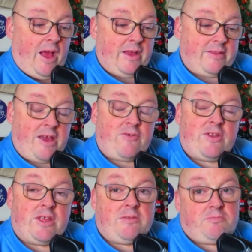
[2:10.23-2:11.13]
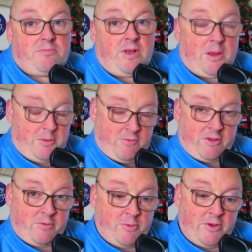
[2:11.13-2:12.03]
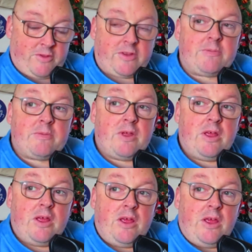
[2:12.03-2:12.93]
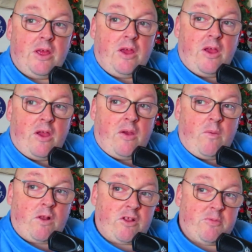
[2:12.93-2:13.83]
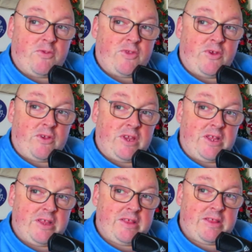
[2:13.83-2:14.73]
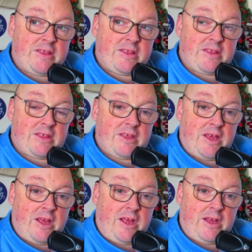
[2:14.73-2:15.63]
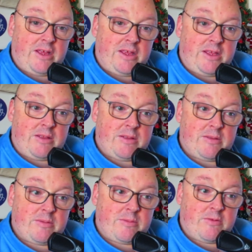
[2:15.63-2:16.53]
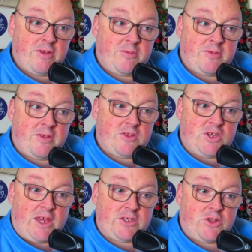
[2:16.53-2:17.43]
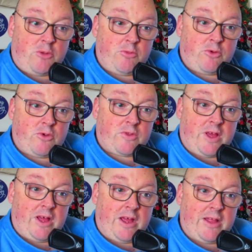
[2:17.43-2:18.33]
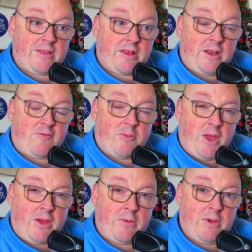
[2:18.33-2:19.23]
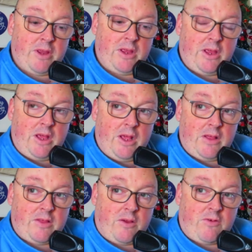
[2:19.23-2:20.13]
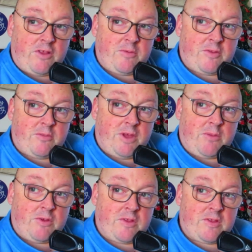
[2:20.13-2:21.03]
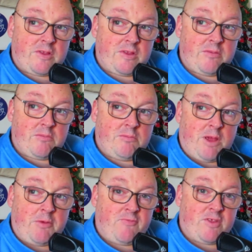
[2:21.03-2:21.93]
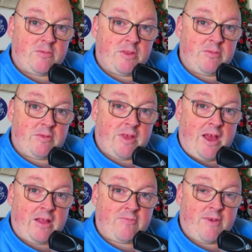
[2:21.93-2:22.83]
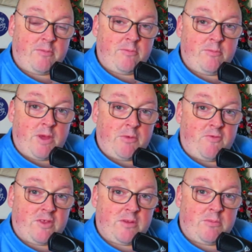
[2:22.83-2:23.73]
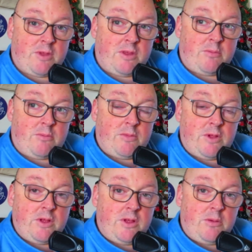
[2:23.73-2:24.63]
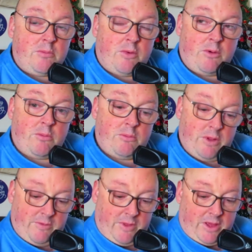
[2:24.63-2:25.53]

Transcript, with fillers: I definitely am a Christmas person. When I got to my 30s, Christmases changed a lot because I had to go live on my own. So Christmas to me was maybe visit my dad, maybe visit me mum,